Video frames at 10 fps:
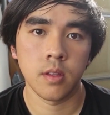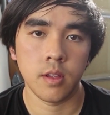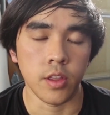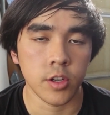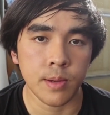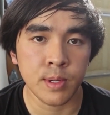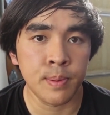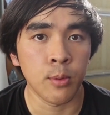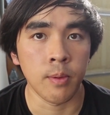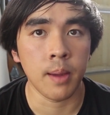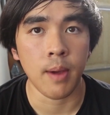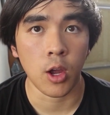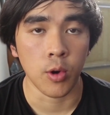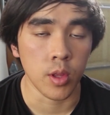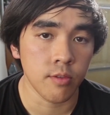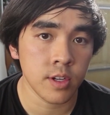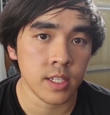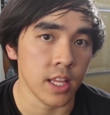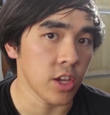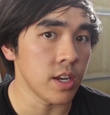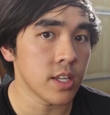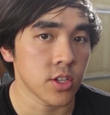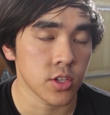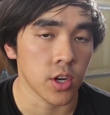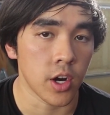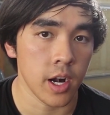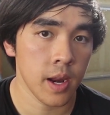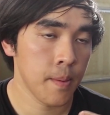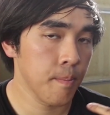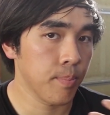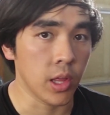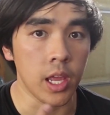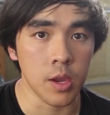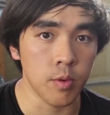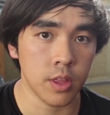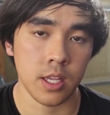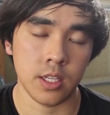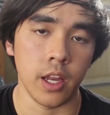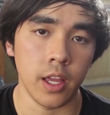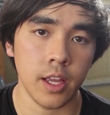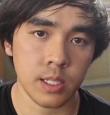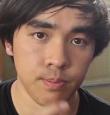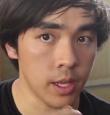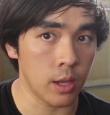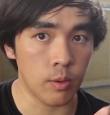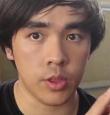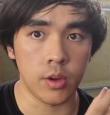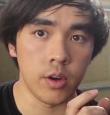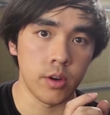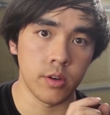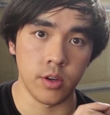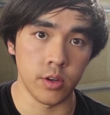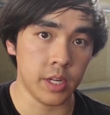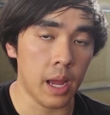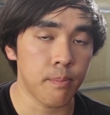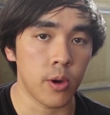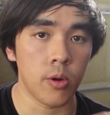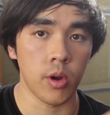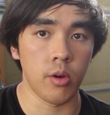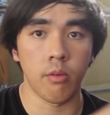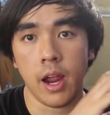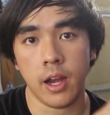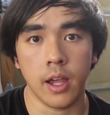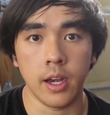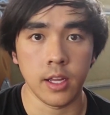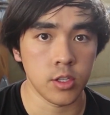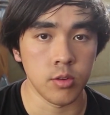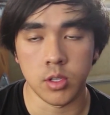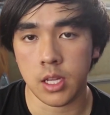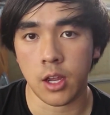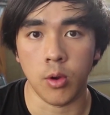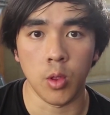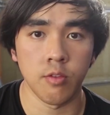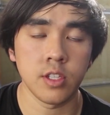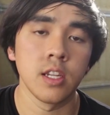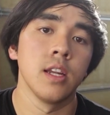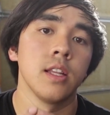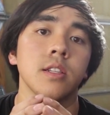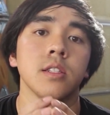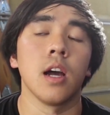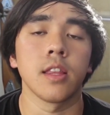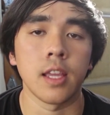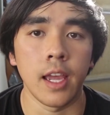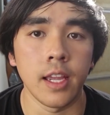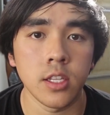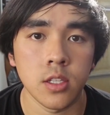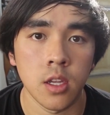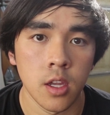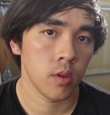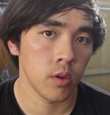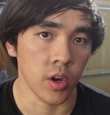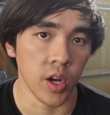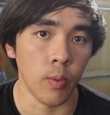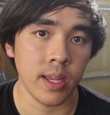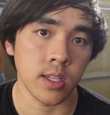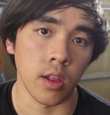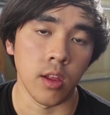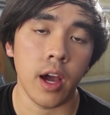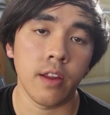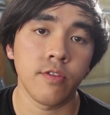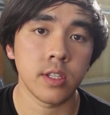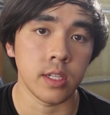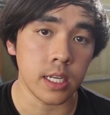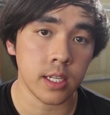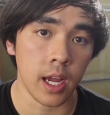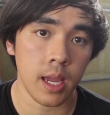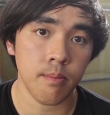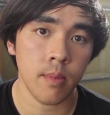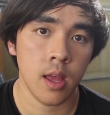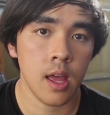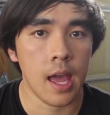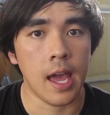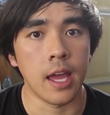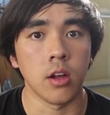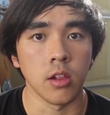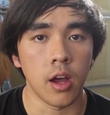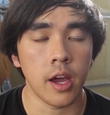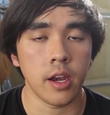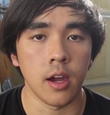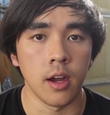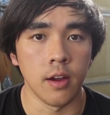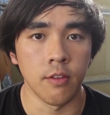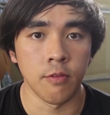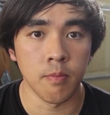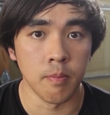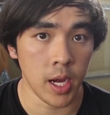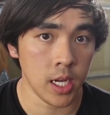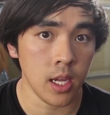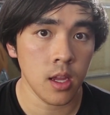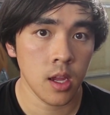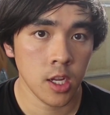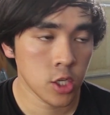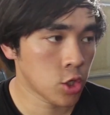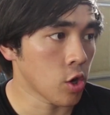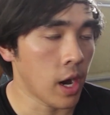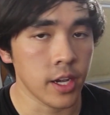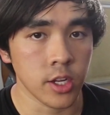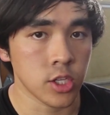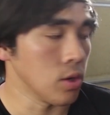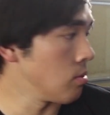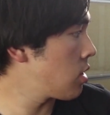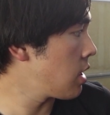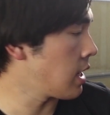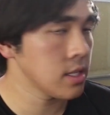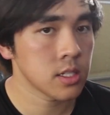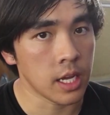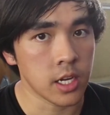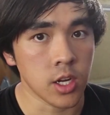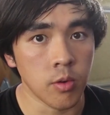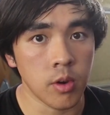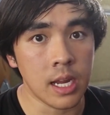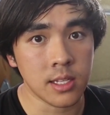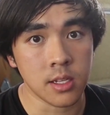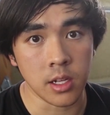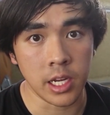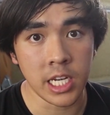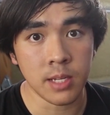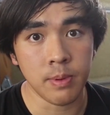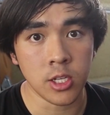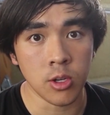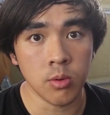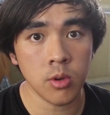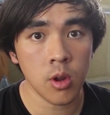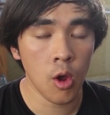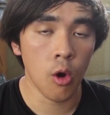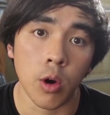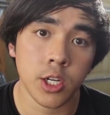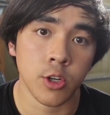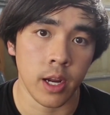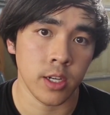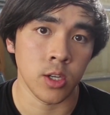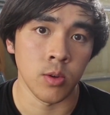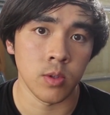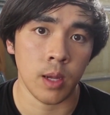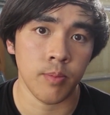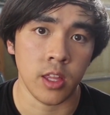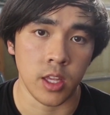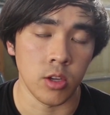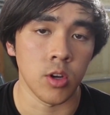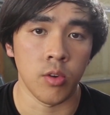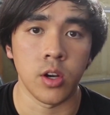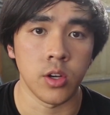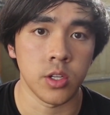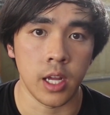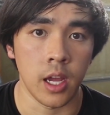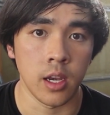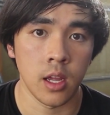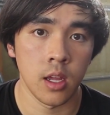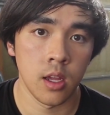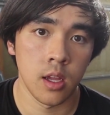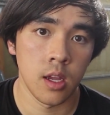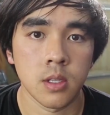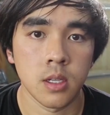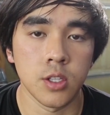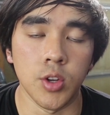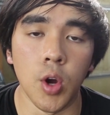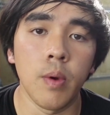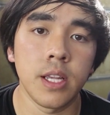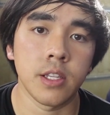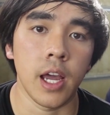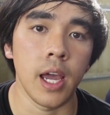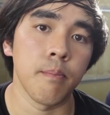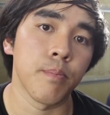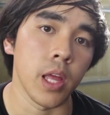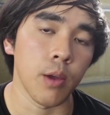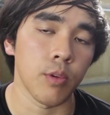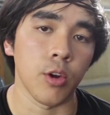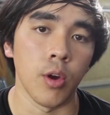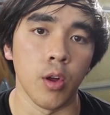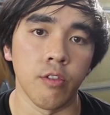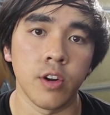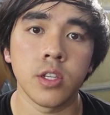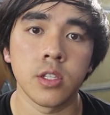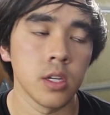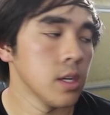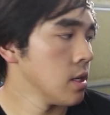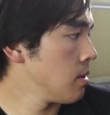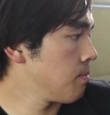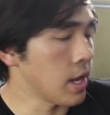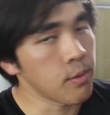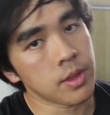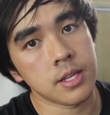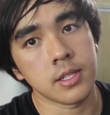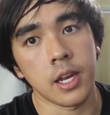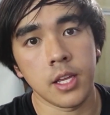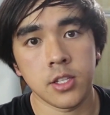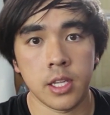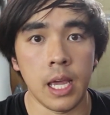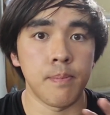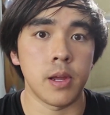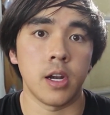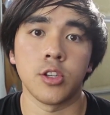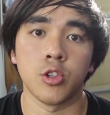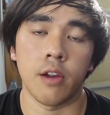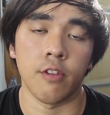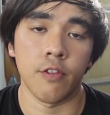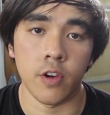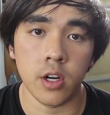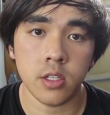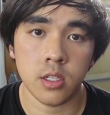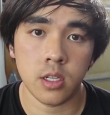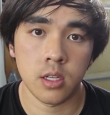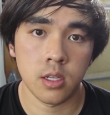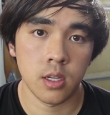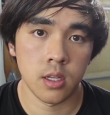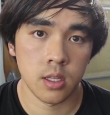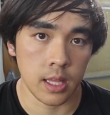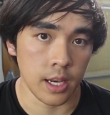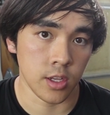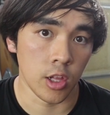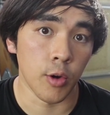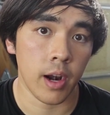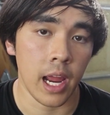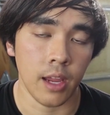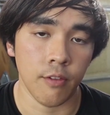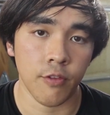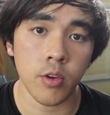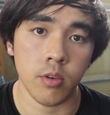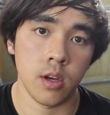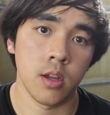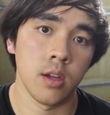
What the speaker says: The other assumption people make about coilovers is that you need to start playing with the settings, playing with your damper or your ride height as soon as you get coilovers. It is not the case. You're gonna waste a lot of seat time and a lot of money trying to tune things that don't necessarily need to be tuned, or trying to tune something that you don't understand. So don't waste time playing with coilovers, playing with the settings. Get better as a driver first. That is a lower hanging fruit.